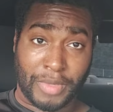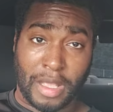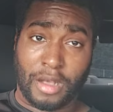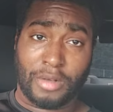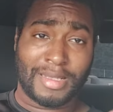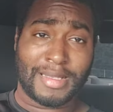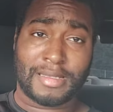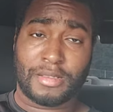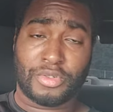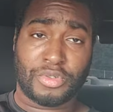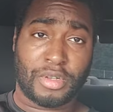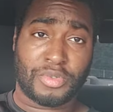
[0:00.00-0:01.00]
I don't listen
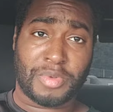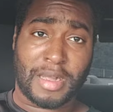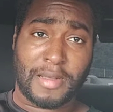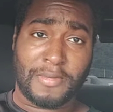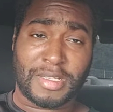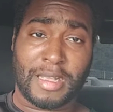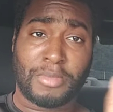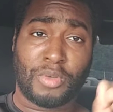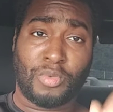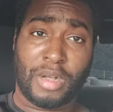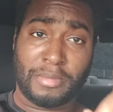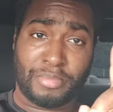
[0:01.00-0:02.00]
to truck drivers. I'm the
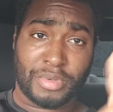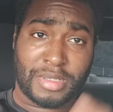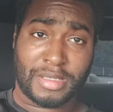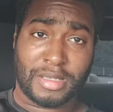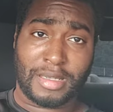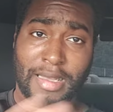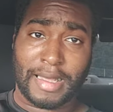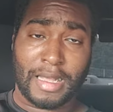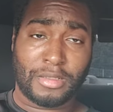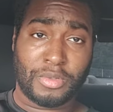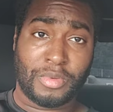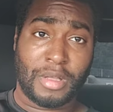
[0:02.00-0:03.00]
1%. I got to
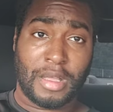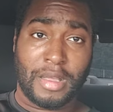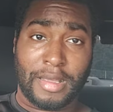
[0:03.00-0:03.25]
do